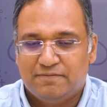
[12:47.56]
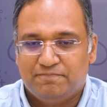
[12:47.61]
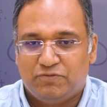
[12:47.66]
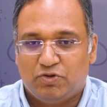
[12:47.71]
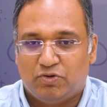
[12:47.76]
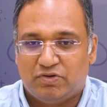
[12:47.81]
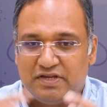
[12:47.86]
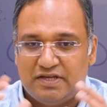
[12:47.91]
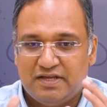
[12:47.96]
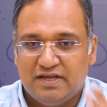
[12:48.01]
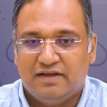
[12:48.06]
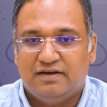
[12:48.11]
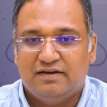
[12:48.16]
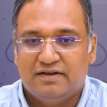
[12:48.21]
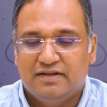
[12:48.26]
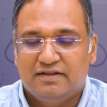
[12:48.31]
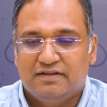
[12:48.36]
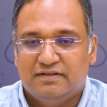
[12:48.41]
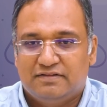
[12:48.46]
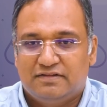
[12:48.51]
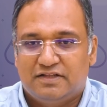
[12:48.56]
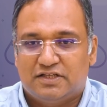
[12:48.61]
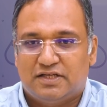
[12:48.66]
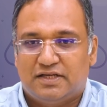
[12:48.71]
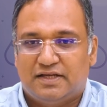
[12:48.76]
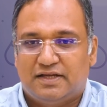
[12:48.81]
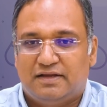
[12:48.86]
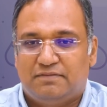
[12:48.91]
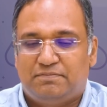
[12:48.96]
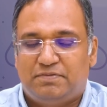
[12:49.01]
Now here,
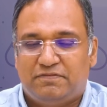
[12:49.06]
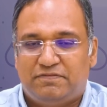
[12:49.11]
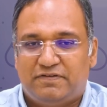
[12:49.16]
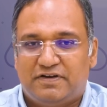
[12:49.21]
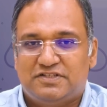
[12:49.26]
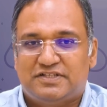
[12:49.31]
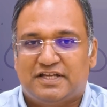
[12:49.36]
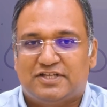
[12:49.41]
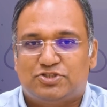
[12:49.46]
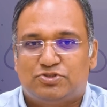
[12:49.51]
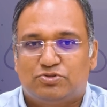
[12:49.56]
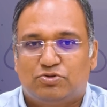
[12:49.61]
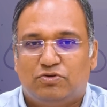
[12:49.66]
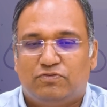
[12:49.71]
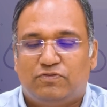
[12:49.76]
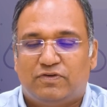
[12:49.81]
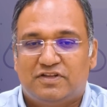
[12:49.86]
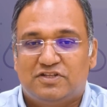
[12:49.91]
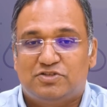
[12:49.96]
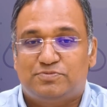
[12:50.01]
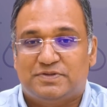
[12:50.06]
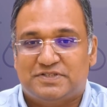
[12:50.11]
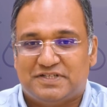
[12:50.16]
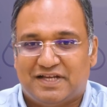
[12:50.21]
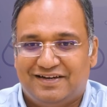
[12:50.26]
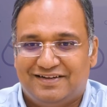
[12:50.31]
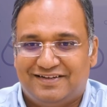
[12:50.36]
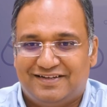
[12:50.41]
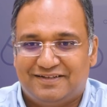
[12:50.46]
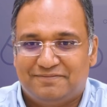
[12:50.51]
the preference has to go for the
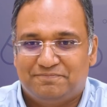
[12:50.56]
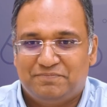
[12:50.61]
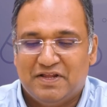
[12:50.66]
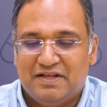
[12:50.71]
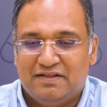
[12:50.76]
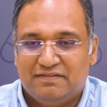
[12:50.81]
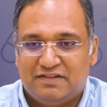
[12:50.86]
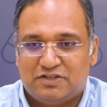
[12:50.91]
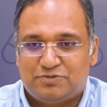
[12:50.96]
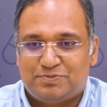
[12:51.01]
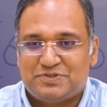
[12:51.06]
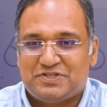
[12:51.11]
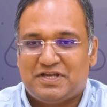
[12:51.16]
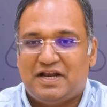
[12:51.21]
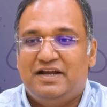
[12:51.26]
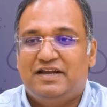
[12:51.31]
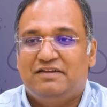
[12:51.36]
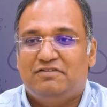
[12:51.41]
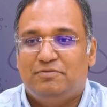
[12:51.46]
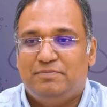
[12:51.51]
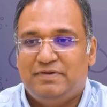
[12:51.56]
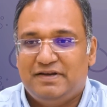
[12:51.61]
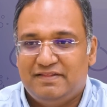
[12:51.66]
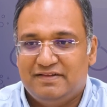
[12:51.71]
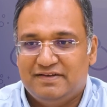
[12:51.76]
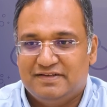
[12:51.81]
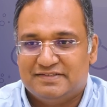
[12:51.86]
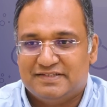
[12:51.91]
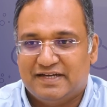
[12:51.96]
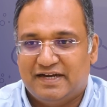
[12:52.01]
specialty. The specialty will be the
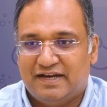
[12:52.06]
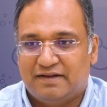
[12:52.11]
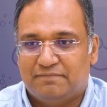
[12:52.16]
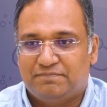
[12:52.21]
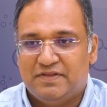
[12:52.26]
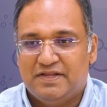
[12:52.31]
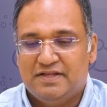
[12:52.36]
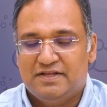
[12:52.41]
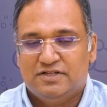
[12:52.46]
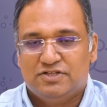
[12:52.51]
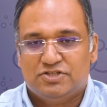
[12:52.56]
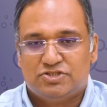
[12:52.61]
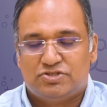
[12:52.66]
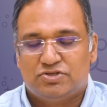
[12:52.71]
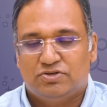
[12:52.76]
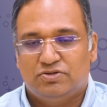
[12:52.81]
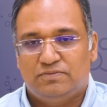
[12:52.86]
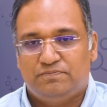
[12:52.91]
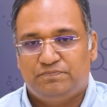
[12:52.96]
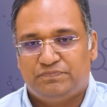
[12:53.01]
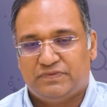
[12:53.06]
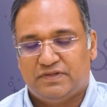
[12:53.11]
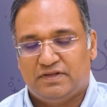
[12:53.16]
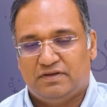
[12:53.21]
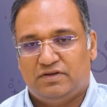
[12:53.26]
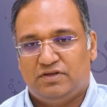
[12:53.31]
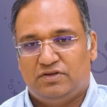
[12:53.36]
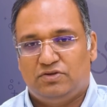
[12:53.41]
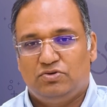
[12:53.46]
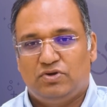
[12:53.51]
deciding. So,
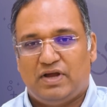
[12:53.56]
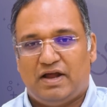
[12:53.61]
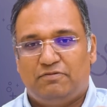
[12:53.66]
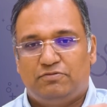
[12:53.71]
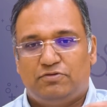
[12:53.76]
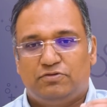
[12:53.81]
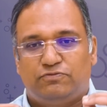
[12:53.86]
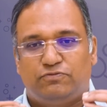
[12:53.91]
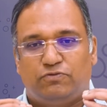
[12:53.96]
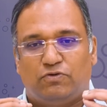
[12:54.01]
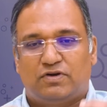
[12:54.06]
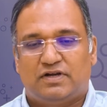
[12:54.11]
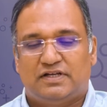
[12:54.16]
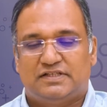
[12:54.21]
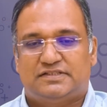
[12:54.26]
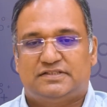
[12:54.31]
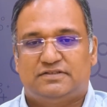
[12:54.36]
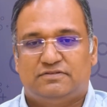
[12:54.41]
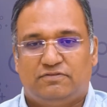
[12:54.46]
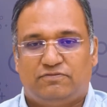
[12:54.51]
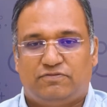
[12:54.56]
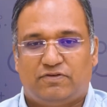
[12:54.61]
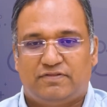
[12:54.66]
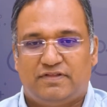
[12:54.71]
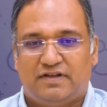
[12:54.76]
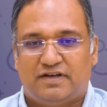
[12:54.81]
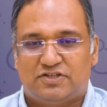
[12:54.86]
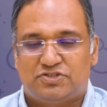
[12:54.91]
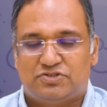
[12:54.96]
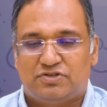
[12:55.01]
you have to focus for
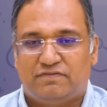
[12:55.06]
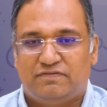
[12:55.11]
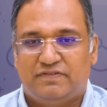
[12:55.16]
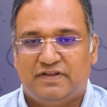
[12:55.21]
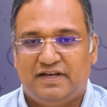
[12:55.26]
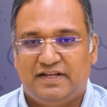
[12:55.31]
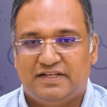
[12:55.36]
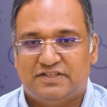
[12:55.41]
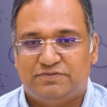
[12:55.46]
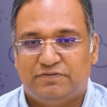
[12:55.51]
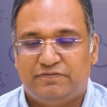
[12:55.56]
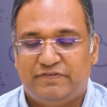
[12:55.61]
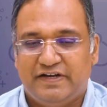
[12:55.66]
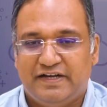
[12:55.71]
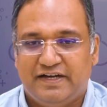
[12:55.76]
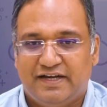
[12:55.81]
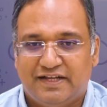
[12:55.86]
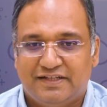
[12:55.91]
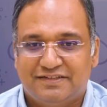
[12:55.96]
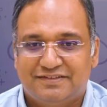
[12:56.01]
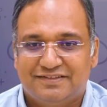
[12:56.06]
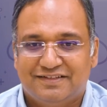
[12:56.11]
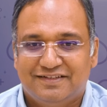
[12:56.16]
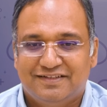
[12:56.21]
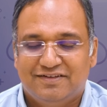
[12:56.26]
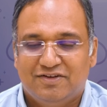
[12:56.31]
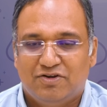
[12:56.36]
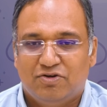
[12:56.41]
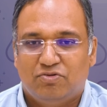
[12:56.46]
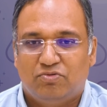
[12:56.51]
the rest of the days, 15 days,
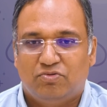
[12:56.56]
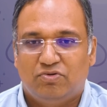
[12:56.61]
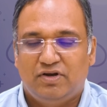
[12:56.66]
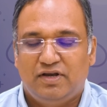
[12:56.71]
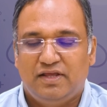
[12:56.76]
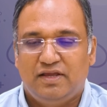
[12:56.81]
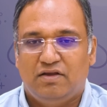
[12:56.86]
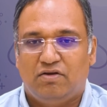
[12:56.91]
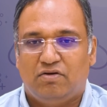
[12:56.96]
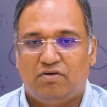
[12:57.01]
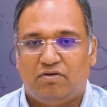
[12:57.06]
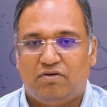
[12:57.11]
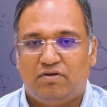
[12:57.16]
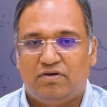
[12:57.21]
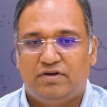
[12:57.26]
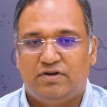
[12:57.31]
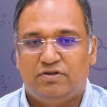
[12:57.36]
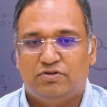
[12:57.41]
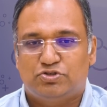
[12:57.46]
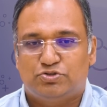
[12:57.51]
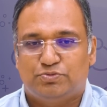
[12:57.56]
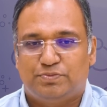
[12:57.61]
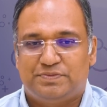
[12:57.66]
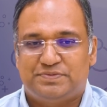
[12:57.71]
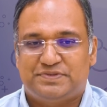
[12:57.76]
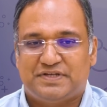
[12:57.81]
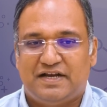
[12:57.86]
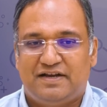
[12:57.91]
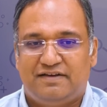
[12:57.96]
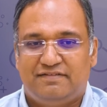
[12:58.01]
only on your super
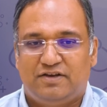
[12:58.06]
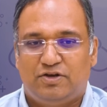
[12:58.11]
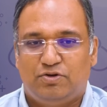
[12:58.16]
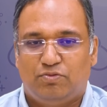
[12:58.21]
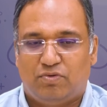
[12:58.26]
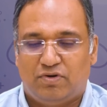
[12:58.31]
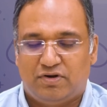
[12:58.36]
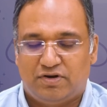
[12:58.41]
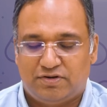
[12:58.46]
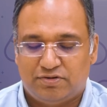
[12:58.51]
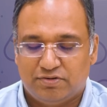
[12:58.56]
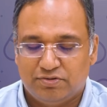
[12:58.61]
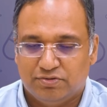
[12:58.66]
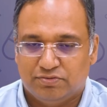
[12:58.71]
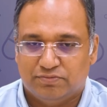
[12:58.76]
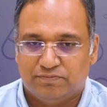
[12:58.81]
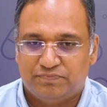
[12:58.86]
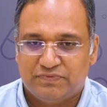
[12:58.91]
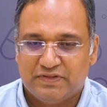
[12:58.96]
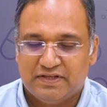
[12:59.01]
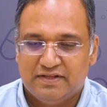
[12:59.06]
specialty that you want to do.